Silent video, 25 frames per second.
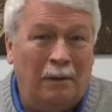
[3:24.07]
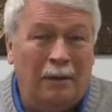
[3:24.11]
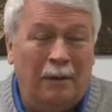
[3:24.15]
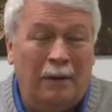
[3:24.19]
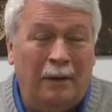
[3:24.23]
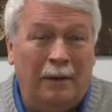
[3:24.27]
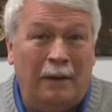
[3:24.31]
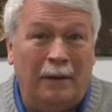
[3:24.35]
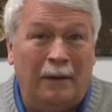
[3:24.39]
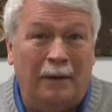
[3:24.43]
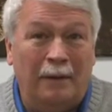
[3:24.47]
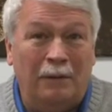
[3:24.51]

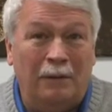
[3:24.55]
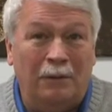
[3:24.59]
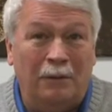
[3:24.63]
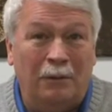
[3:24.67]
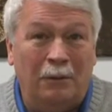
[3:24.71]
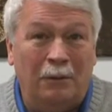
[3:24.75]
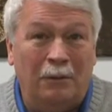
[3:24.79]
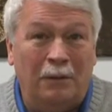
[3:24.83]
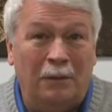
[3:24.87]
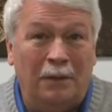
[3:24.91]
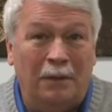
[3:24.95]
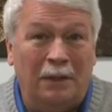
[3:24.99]
and
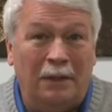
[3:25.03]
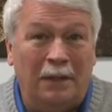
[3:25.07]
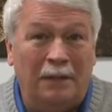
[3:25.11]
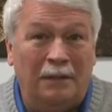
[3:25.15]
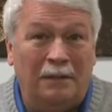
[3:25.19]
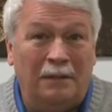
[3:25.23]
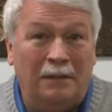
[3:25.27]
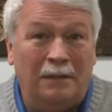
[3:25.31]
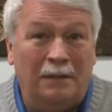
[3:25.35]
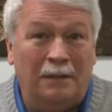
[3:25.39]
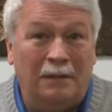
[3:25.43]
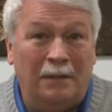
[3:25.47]
to at
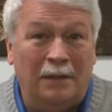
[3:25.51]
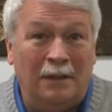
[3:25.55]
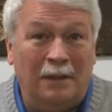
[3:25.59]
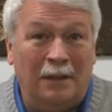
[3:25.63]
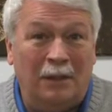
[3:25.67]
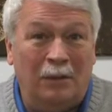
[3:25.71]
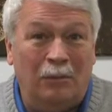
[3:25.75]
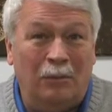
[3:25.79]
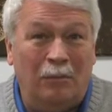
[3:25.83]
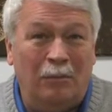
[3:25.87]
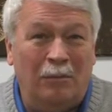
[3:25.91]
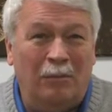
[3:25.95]
least
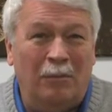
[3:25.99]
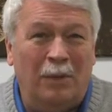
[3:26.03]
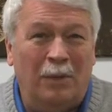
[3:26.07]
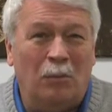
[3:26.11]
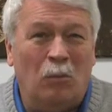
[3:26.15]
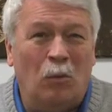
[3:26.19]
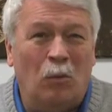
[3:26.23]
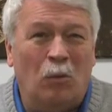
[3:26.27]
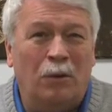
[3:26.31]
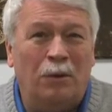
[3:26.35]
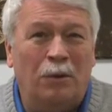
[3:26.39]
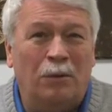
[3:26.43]
uh, be
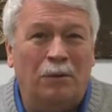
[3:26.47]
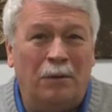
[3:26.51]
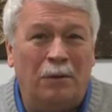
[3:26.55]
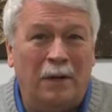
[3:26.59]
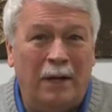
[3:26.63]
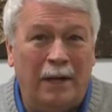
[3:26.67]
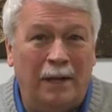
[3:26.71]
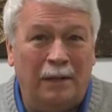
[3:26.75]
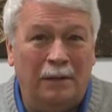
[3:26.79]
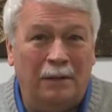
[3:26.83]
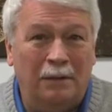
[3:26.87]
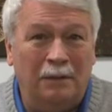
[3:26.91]
more
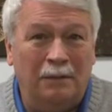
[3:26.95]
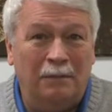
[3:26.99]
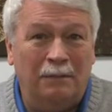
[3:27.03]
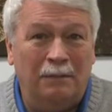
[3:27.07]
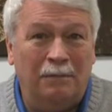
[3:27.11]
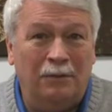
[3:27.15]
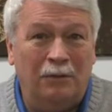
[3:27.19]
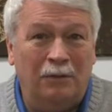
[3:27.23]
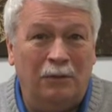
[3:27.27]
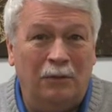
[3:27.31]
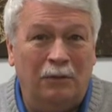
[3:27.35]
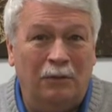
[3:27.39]
attractive
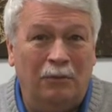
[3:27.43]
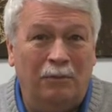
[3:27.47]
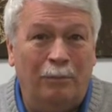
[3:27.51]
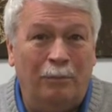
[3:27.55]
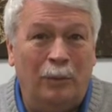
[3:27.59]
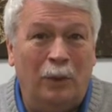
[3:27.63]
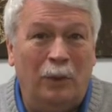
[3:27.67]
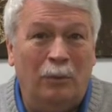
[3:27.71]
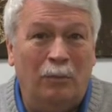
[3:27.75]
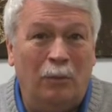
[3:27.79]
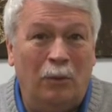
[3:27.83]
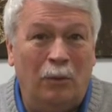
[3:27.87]
to
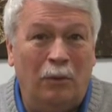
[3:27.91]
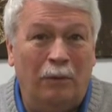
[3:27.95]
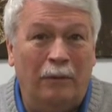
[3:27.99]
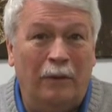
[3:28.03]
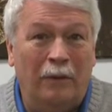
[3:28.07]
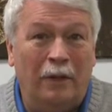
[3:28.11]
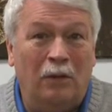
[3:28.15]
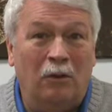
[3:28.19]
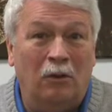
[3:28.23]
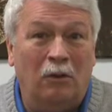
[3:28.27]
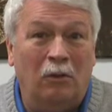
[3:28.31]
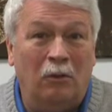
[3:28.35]
people
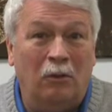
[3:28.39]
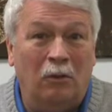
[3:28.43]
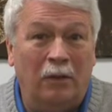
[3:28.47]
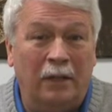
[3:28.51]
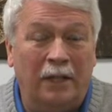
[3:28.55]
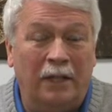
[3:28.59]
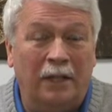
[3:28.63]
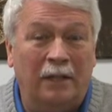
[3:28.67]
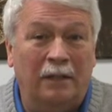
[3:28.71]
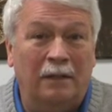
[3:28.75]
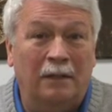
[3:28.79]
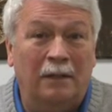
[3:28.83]
that are
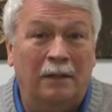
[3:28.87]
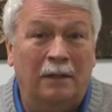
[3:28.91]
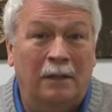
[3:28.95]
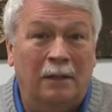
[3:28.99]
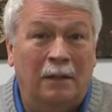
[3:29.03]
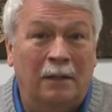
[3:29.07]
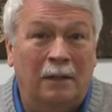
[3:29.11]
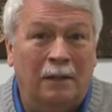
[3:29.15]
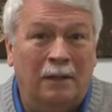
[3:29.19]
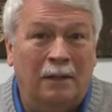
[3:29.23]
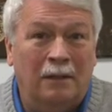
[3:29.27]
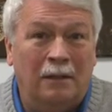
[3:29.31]
looking
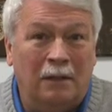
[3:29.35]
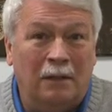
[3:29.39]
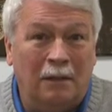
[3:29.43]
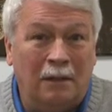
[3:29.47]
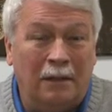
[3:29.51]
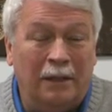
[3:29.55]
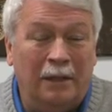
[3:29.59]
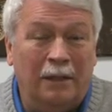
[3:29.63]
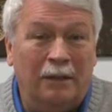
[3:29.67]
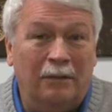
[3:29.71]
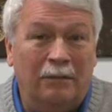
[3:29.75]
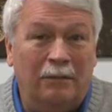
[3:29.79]
to
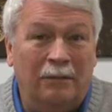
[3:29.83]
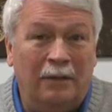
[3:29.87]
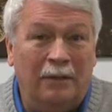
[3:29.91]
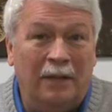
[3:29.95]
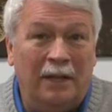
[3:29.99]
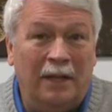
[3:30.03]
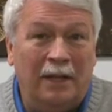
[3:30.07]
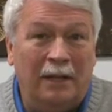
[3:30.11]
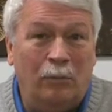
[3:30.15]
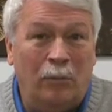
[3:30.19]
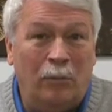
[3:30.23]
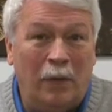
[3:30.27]
live in
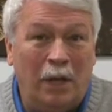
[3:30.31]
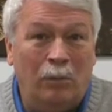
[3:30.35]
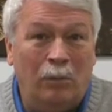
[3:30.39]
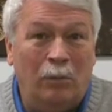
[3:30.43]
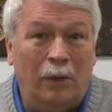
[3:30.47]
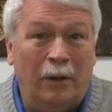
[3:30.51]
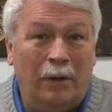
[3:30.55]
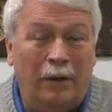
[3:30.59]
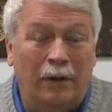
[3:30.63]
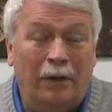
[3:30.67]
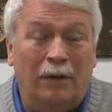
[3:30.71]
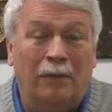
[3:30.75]
that
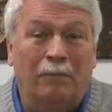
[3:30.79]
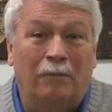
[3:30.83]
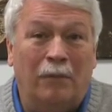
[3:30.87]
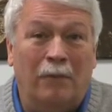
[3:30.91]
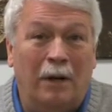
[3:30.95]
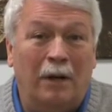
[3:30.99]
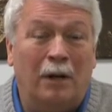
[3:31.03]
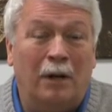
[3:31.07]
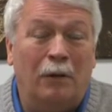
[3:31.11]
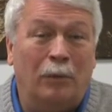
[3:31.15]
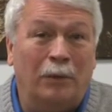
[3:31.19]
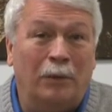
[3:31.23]
Mayberryan
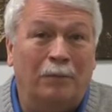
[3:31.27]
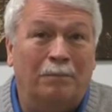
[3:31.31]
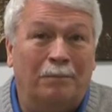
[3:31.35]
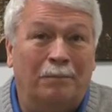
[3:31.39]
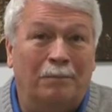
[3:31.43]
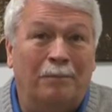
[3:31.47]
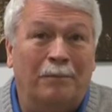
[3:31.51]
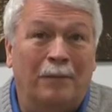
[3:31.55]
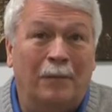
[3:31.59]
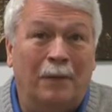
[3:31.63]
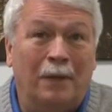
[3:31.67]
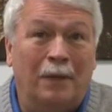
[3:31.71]
environment,
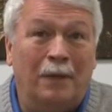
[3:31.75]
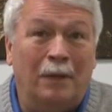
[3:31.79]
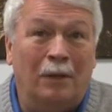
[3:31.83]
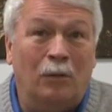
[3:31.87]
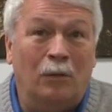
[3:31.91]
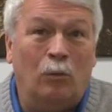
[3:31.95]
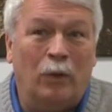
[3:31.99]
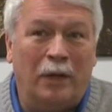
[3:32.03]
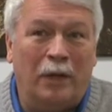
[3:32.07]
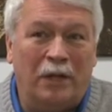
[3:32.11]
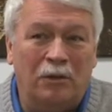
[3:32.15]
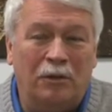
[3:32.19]
uh,
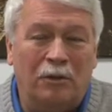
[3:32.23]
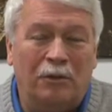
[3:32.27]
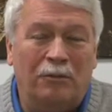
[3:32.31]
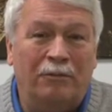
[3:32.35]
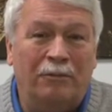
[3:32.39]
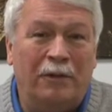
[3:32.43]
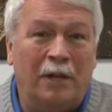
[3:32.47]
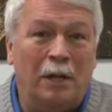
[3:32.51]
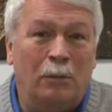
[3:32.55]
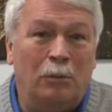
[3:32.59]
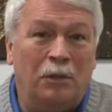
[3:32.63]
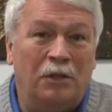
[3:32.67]
raise their
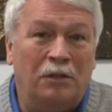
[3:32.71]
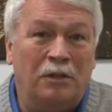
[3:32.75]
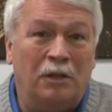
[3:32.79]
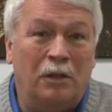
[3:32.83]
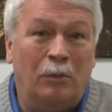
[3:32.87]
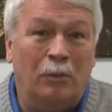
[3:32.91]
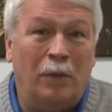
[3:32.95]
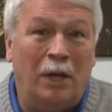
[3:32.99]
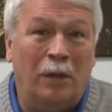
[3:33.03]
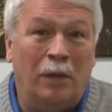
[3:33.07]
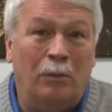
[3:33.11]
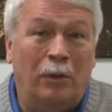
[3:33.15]
families in
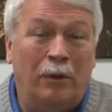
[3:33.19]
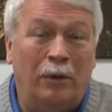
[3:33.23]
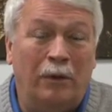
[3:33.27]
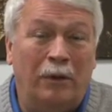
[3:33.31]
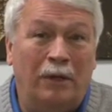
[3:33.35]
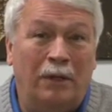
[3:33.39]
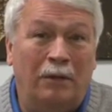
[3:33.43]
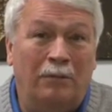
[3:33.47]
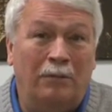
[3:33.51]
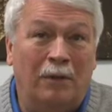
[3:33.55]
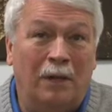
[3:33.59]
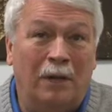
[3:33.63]
a
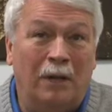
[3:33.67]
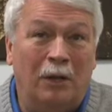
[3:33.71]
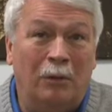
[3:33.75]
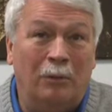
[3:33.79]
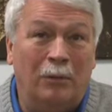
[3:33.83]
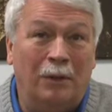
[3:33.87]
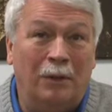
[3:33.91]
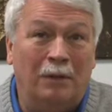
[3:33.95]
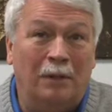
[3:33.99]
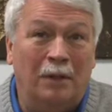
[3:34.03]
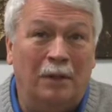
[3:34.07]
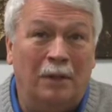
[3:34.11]
Mayberryan
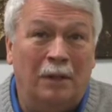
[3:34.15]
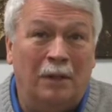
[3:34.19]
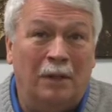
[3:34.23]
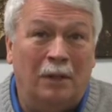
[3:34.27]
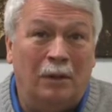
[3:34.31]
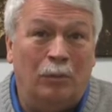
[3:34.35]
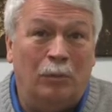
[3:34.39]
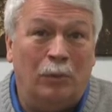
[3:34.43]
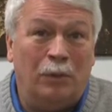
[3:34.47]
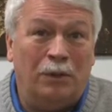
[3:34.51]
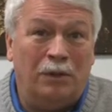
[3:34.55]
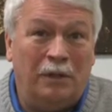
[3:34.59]
environment
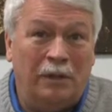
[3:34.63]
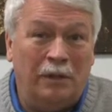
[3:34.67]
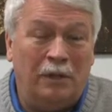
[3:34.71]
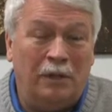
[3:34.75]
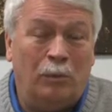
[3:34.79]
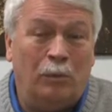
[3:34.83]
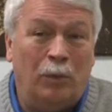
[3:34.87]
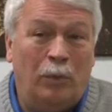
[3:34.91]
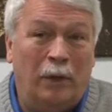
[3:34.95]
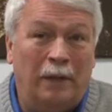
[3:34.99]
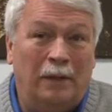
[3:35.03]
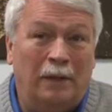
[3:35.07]

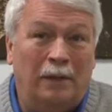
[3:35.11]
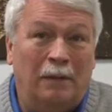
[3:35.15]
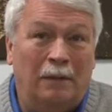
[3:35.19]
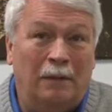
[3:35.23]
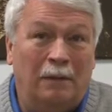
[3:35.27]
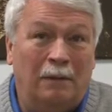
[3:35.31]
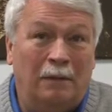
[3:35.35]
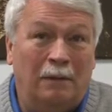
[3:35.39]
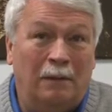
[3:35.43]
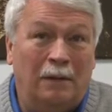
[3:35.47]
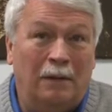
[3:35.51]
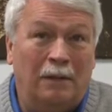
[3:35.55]
participate
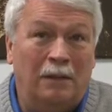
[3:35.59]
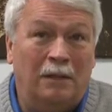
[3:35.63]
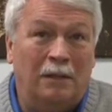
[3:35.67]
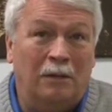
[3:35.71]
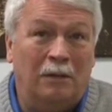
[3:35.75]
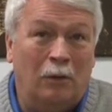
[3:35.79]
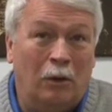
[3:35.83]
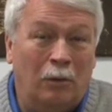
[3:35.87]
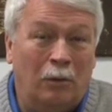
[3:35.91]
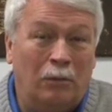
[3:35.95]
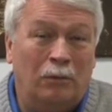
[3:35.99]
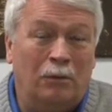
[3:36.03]
in uh,
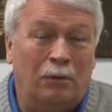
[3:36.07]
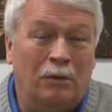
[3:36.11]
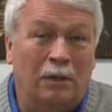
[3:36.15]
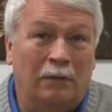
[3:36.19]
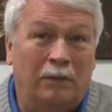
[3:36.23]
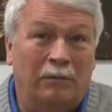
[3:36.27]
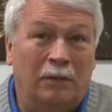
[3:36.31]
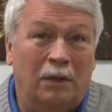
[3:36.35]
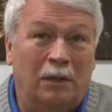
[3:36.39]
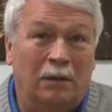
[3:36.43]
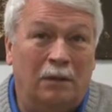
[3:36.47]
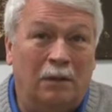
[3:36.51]
local
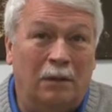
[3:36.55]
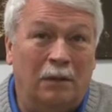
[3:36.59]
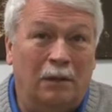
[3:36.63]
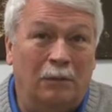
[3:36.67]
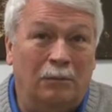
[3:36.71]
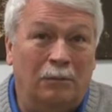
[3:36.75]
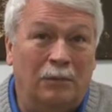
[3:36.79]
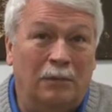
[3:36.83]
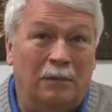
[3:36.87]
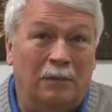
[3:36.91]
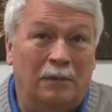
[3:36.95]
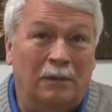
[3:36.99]
civic
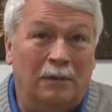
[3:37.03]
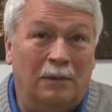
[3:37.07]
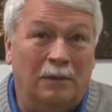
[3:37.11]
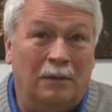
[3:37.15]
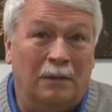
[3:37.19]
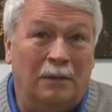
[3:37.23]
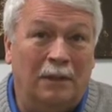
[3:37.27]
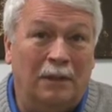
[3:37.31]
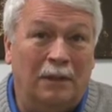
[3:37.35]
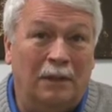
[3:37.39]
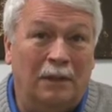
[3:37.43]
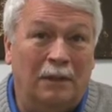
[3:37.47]
clubs
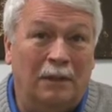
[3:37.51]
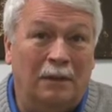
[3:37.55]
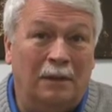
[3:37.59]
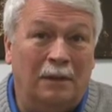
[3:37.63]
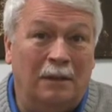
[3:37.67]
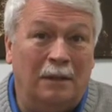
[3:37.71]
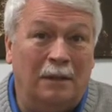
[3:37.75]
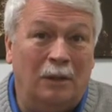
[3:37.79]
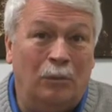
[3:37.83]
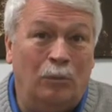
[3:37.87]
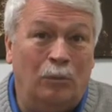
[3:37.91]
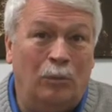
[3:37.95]
and, and
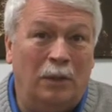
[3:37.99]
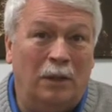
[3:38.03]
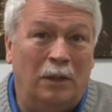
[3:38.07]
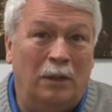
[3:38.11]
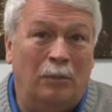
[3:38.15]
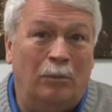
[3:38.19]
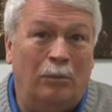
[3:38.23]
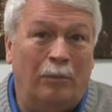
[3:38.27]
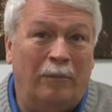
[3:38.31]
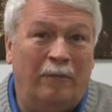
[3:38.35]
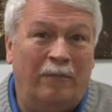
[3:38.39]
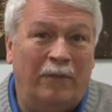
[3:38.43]
uh, be a
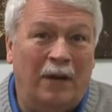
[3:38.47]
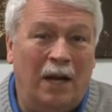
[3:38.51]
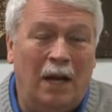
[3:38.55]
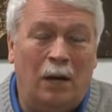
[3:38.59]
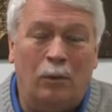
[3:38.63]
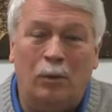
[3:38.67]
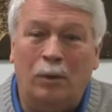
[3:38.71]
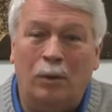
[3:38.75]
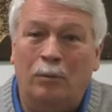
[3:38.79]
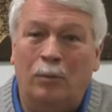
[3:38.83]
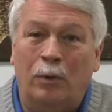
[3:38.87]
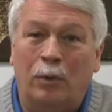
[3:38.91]

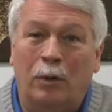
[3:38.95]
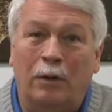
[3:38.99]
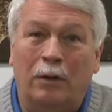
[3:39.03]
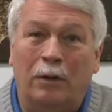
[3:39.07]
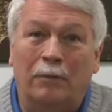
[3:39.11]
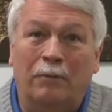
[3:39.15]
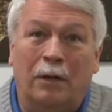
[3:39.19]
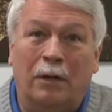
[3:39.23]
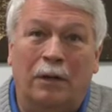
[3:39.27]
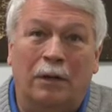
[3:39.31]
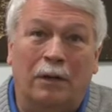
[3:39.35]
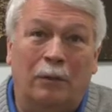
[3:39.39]
vibrant part
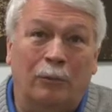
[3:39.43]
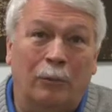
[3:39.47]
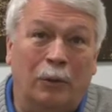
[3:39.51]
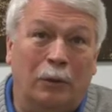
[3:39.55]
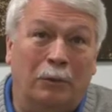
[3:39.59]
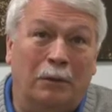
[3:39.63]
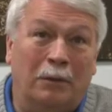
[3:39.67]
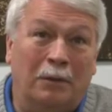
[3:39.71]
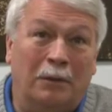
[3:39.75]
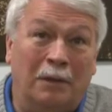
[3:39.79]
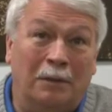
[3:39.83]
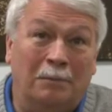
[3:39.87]
of our
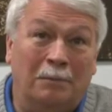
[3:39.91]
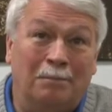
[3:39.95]
community.